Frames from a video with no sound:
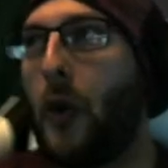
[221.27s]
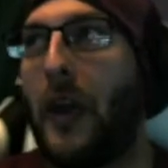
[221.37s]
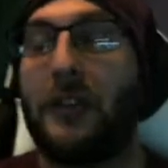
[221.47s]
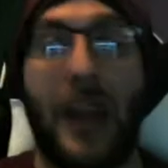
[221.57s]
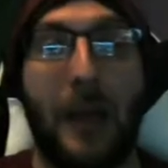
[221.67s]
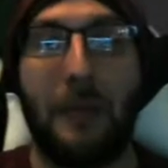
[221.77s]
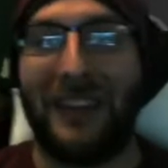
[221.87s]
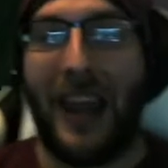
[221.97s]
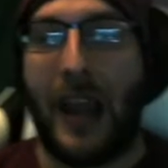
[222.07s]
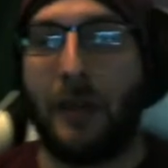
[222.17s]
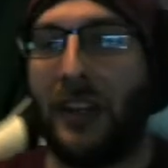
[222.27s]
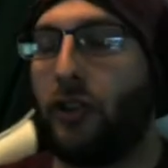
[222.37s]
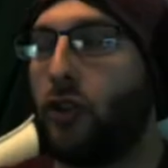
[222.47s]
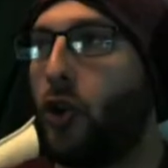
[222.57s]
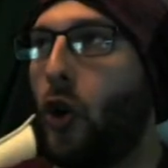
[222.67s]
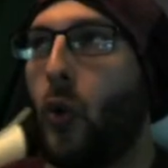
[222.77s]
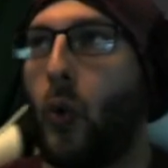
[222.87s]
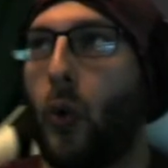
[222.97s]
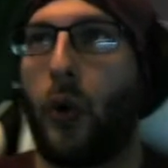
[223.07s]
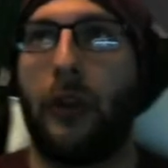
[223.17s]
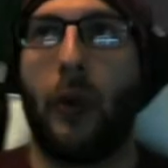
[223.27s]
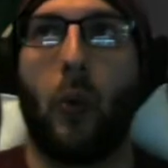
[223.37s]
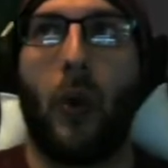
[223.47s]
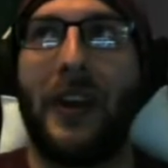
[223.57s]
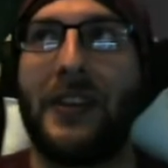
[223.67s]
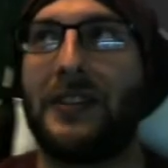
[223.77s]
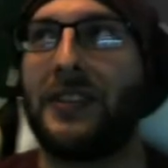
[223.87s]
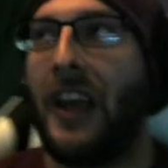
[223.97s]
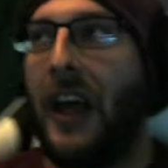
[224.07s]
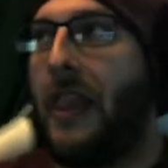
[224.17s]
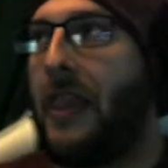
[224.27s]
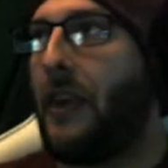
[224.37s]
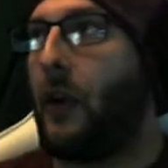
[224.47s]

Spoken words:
enchantment damage, or the ones that